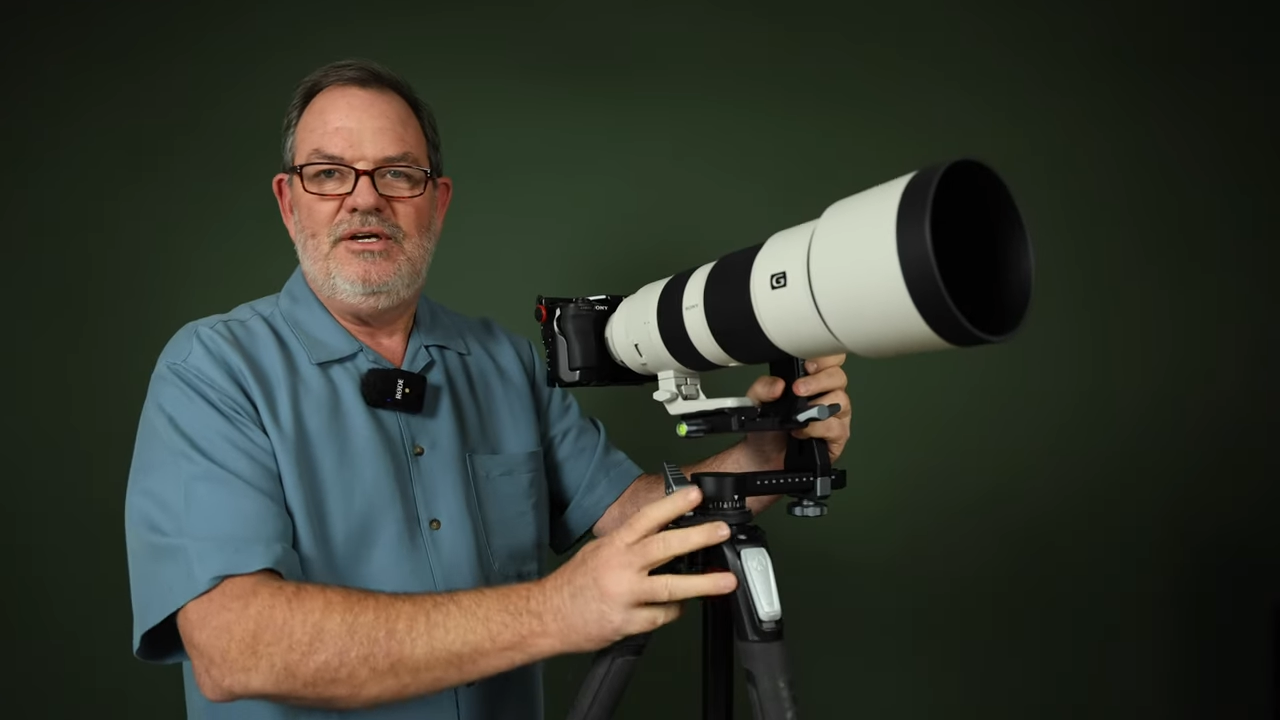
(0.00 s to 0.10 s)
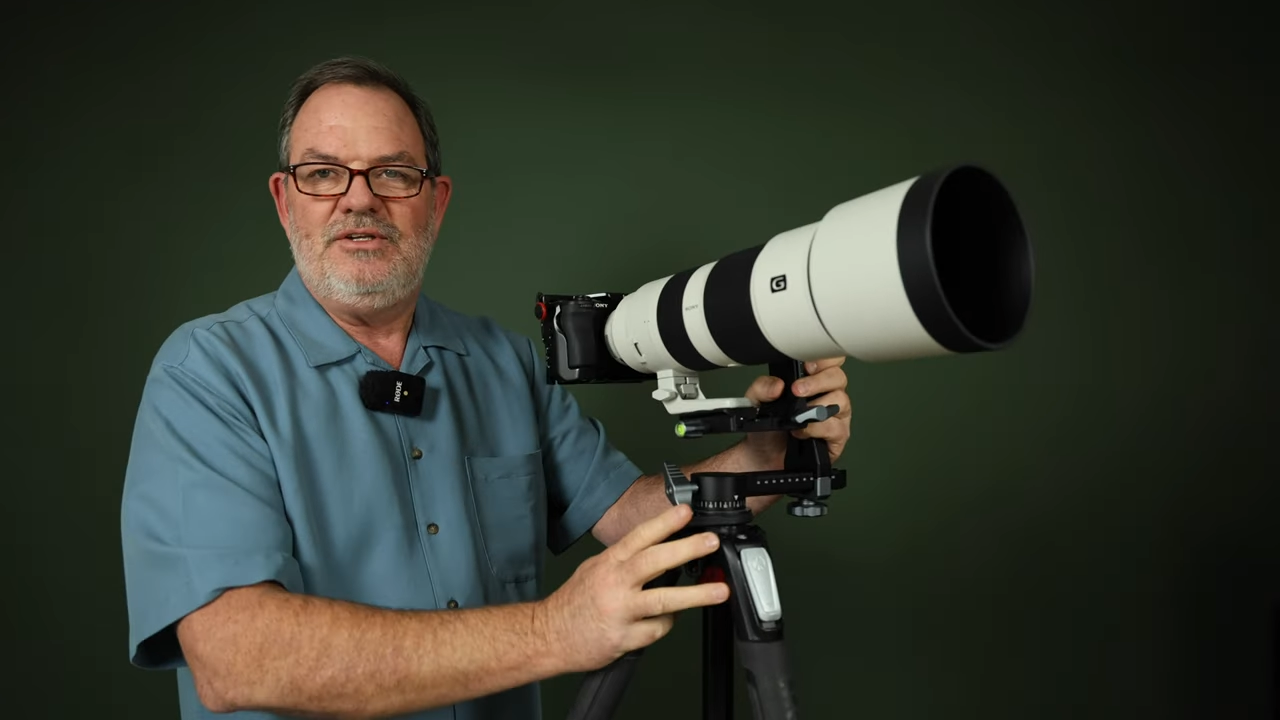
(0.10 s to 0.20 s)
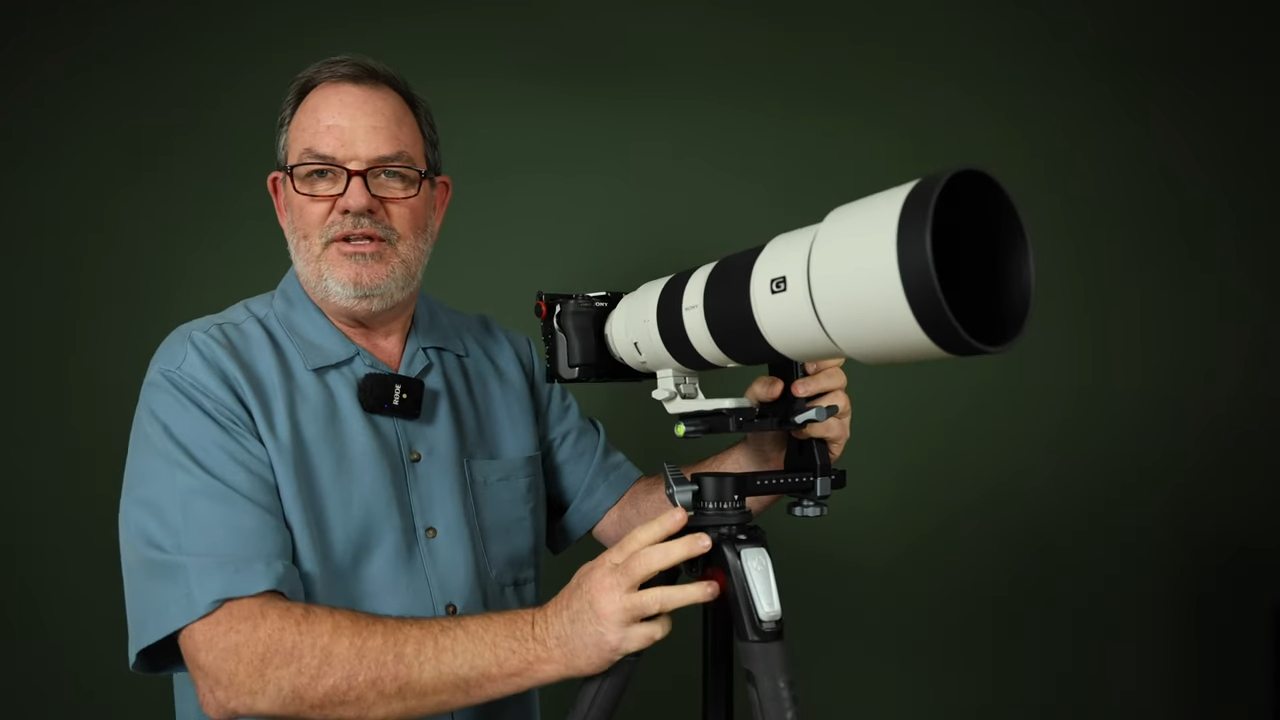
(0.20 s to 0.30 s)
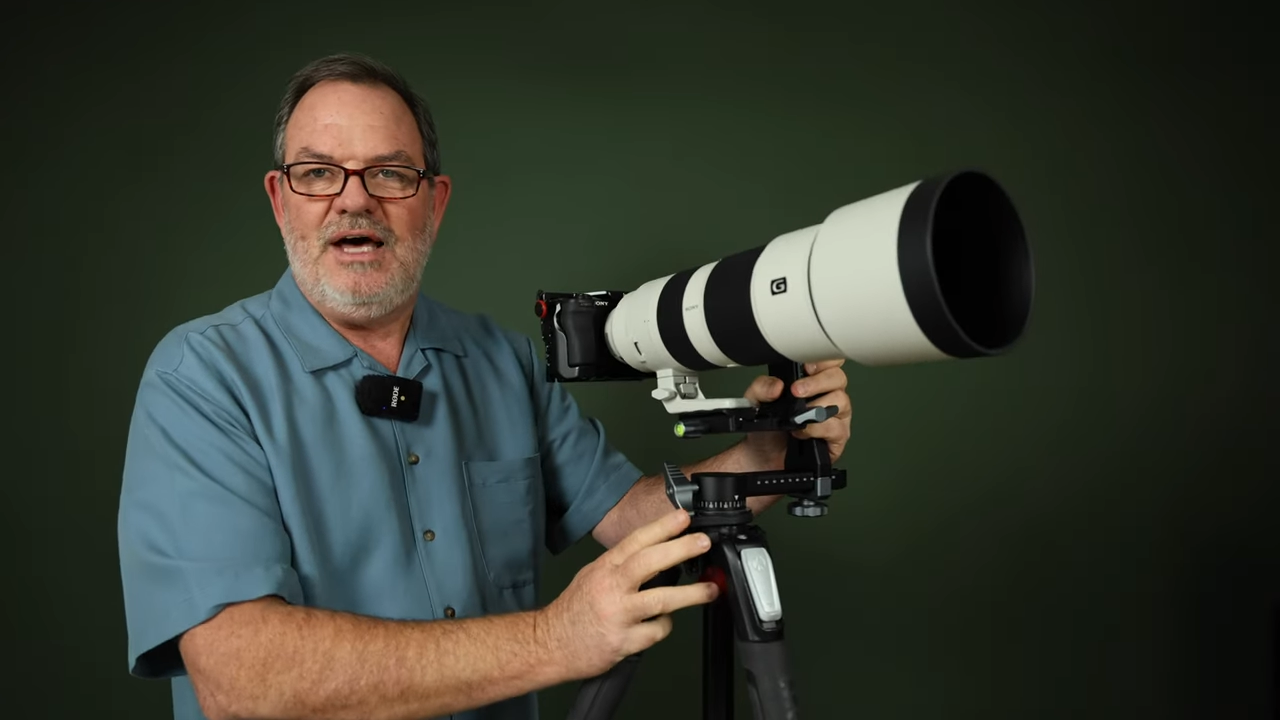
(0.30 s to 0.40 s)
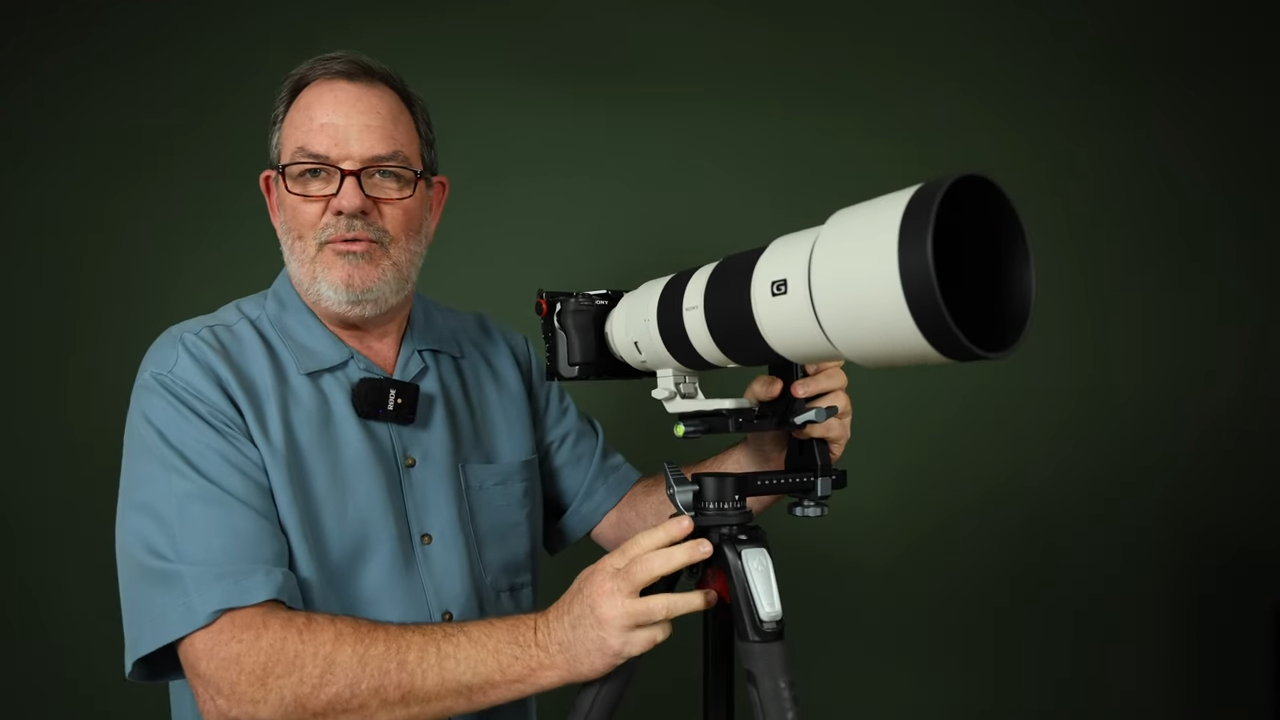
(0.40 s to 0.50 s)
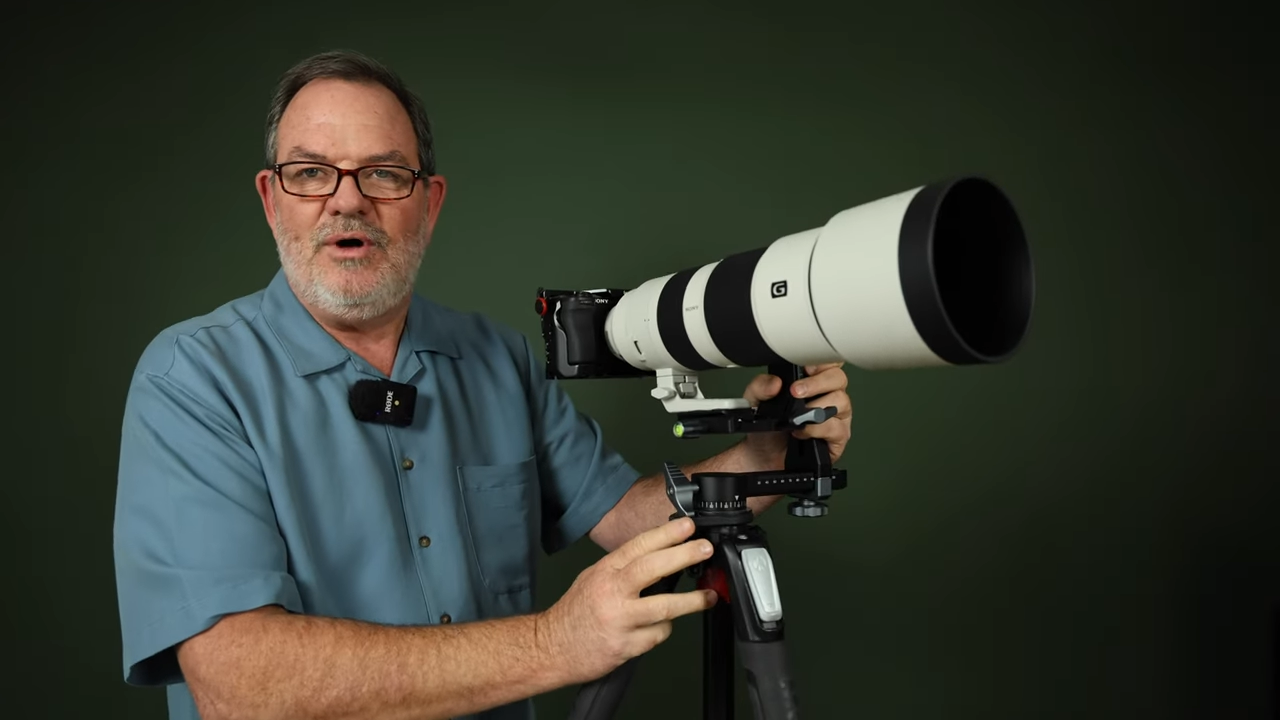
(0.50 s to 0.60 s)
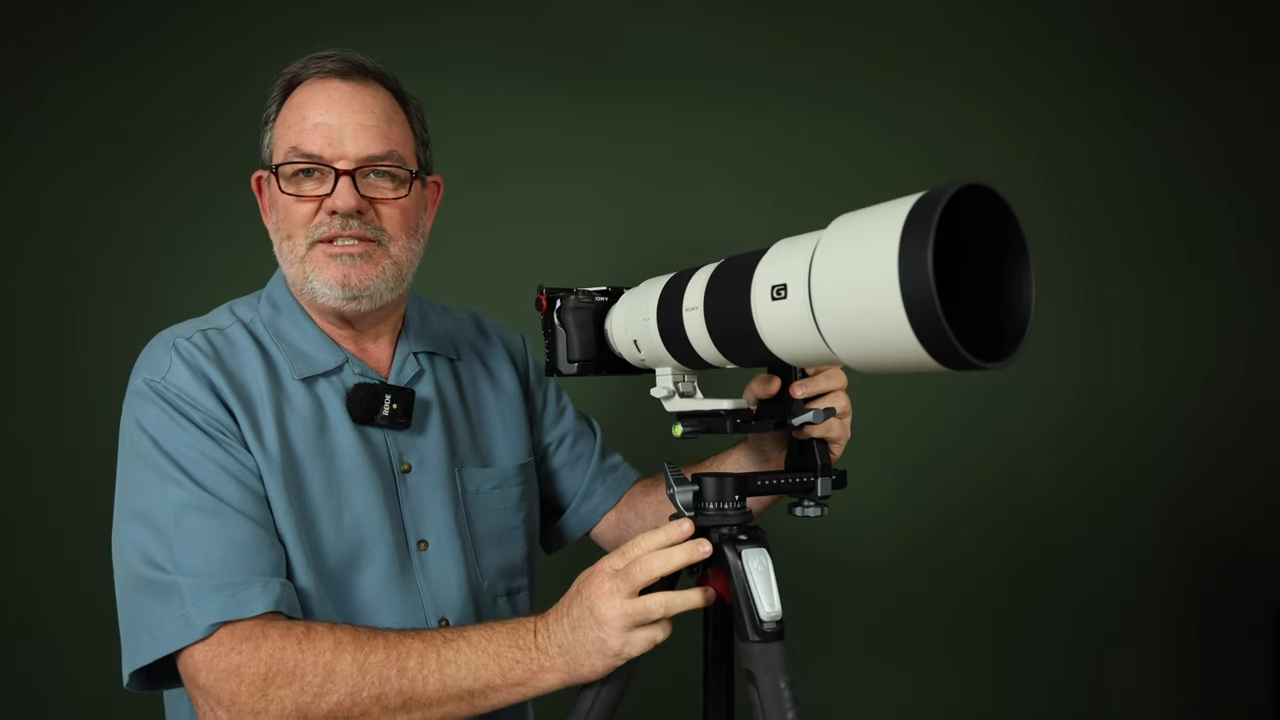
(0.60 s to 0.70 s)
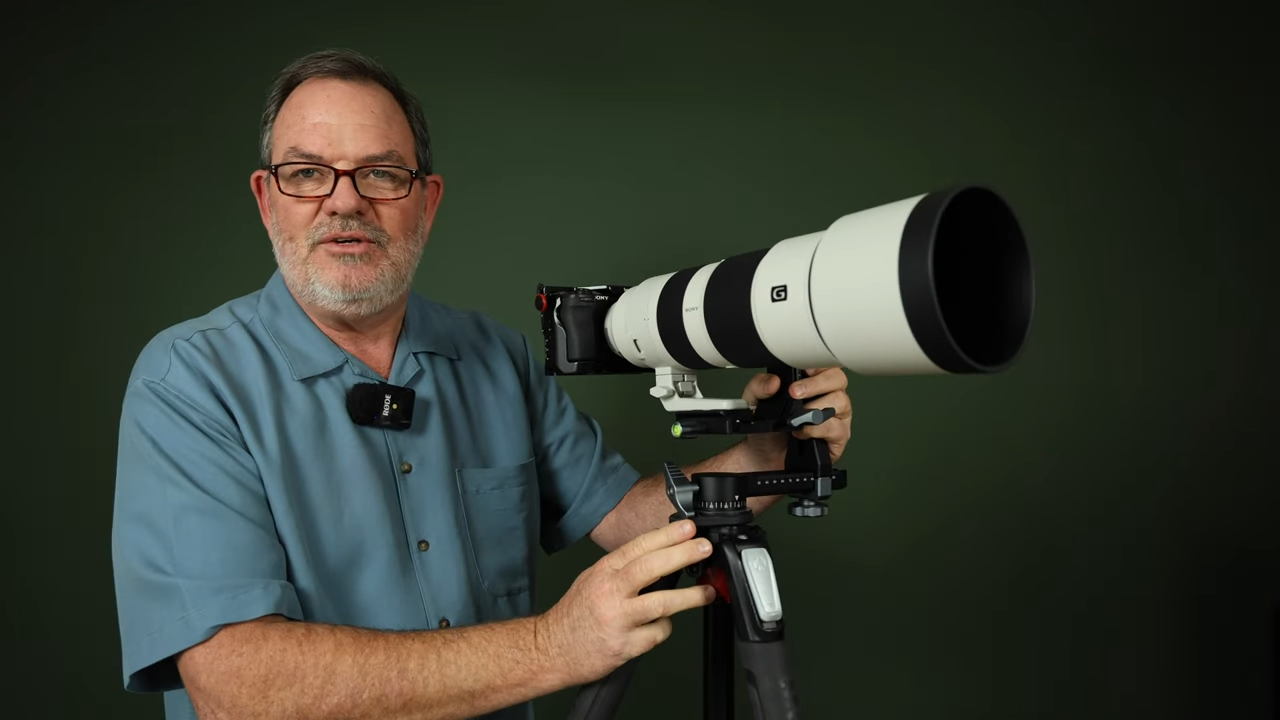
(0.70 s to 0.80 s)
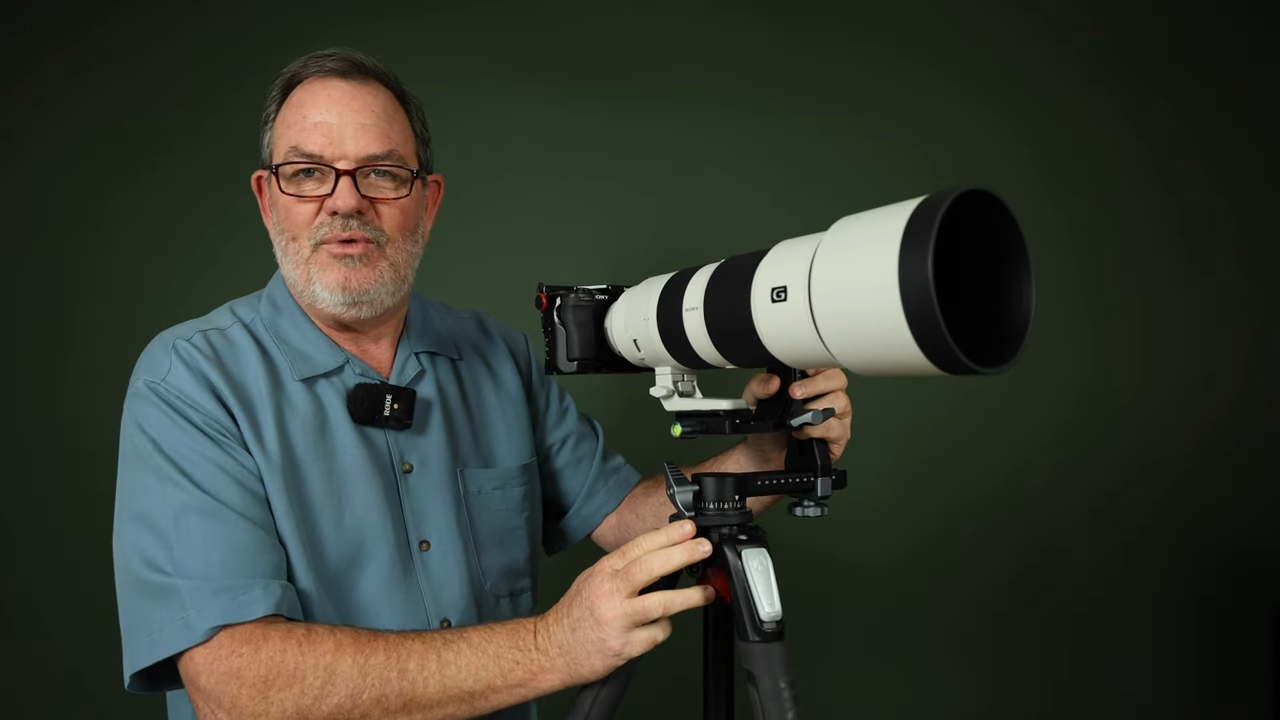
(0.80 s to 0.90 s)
to the Hiawassee